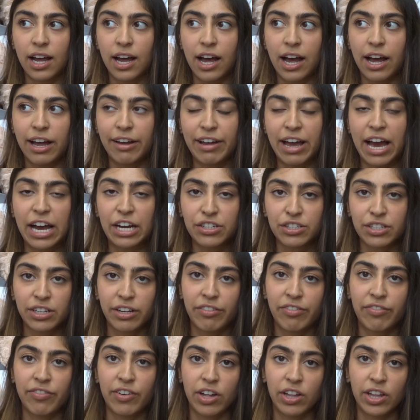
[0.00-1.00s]
I
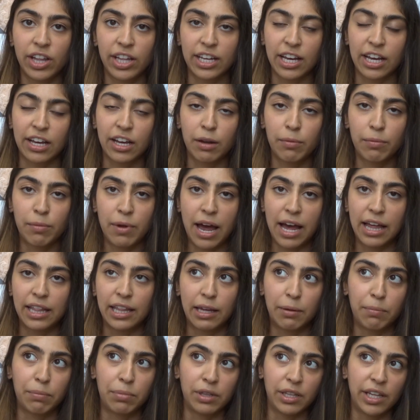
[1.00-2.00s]
actually felt like I
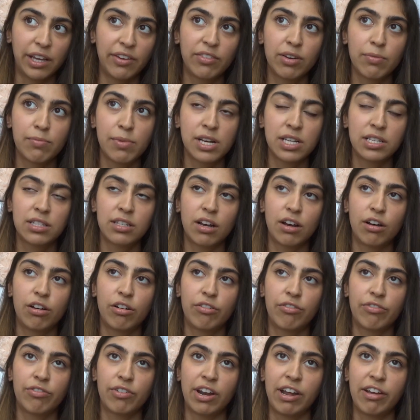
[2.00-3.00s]
like believed in
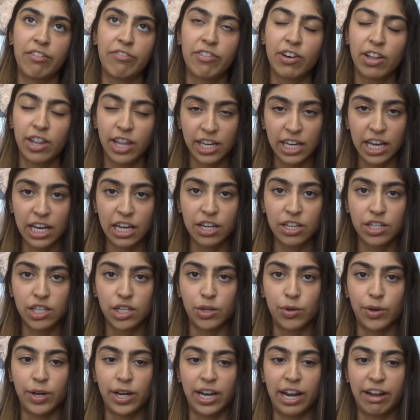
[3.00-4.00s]
myself, and I felt like I could
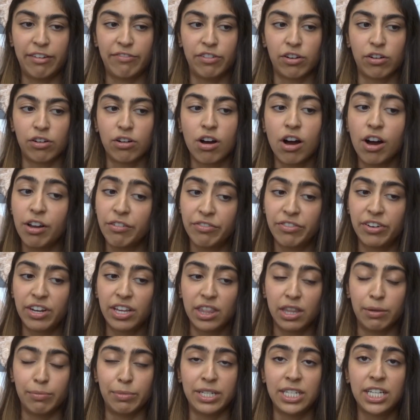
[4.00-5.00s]
do it. I felt confident
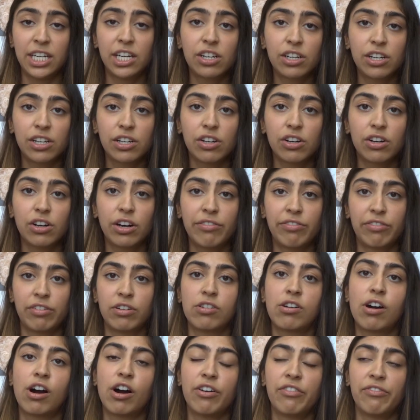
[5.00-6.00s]
in the material, I
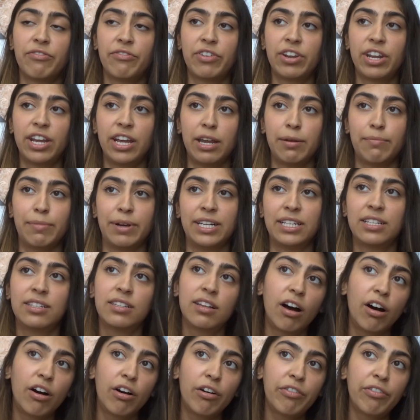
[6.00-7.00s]
felt confident in
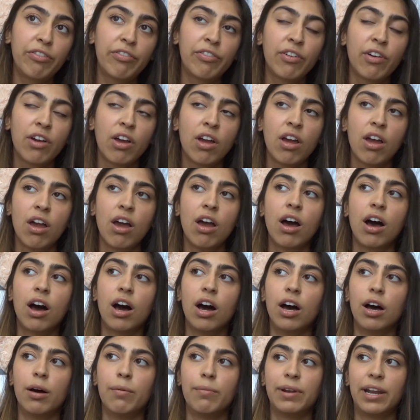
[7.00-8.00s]
myself.
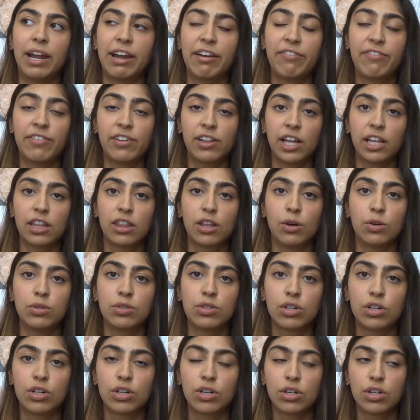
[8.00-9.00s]
And I feel like
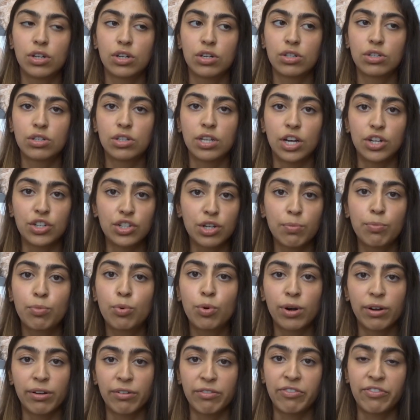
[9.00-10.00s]
those are such
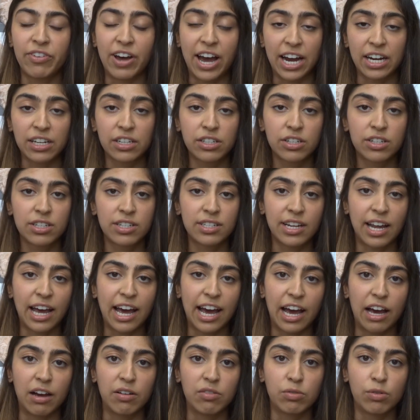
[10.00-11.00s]
important factors to
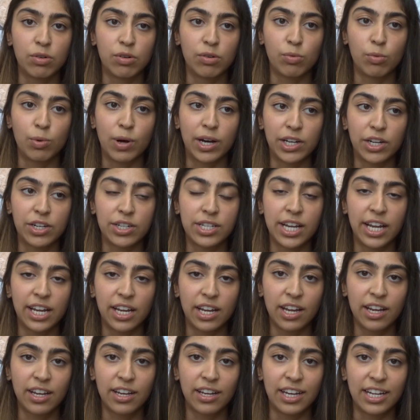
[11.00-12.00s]
have while you're
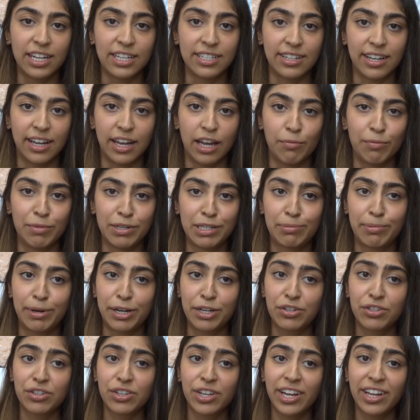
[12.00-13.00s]
taking an exam,
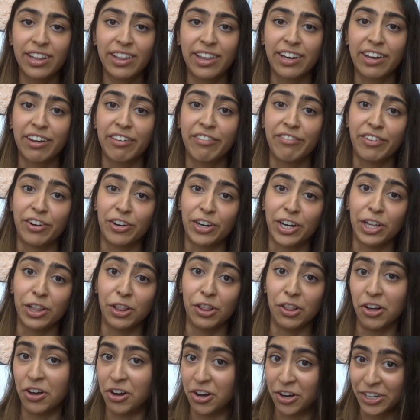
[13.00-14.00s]
especially like a very
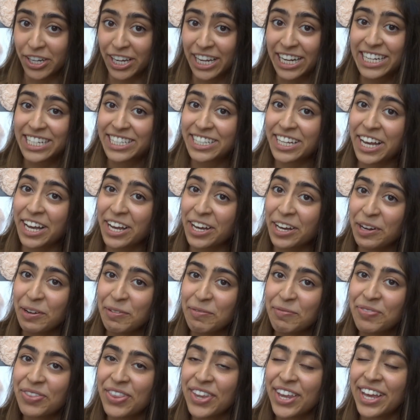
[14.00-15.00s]
long
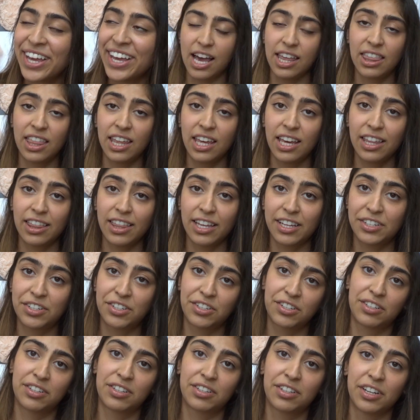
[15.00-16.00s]
exam. I think that's
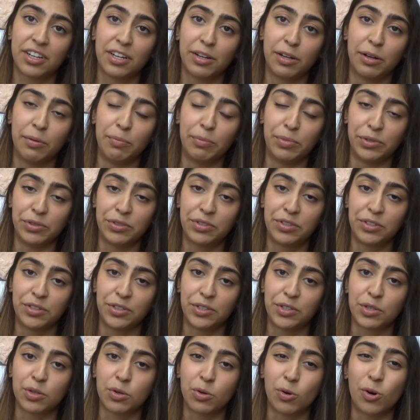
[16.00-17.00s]
just gonna boost your
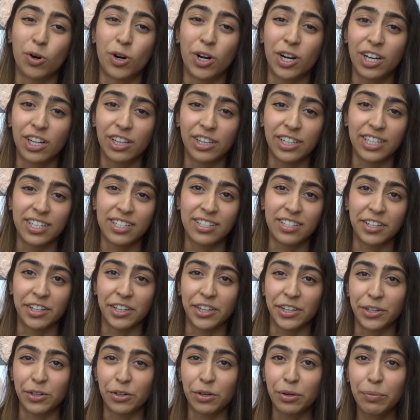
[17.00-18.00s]
score at least a
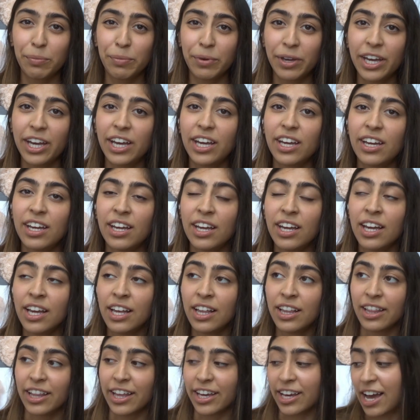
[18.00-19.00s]
little bit.
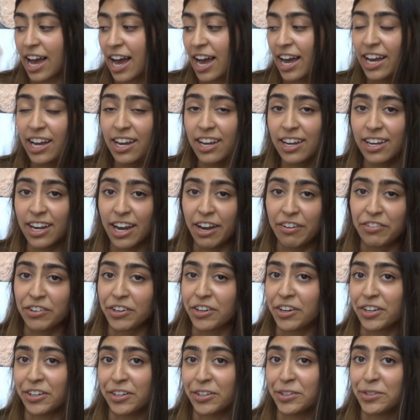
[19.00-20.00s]
Like I had never
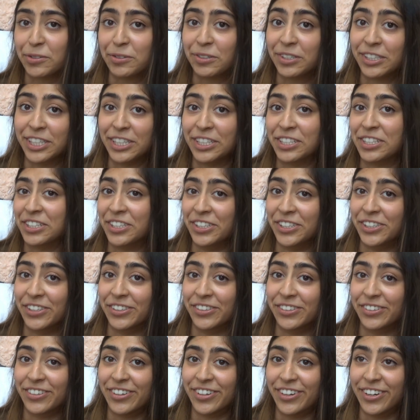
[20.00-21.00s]
got a
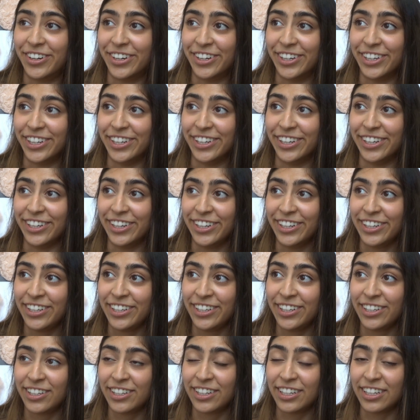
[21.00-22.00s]
22 on
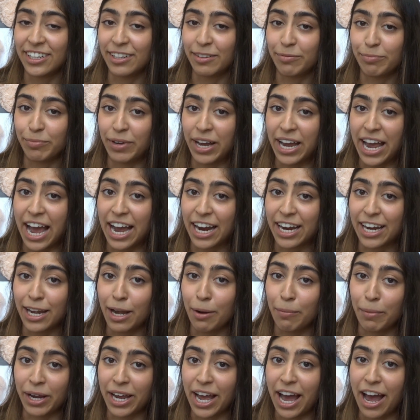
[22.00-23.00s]
my
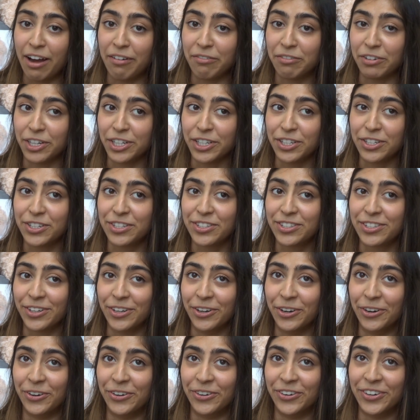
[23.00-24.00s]
academic average,
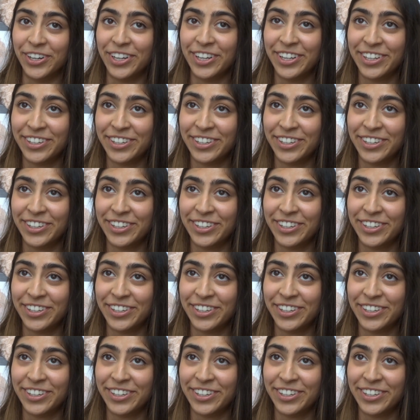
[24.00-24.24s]
so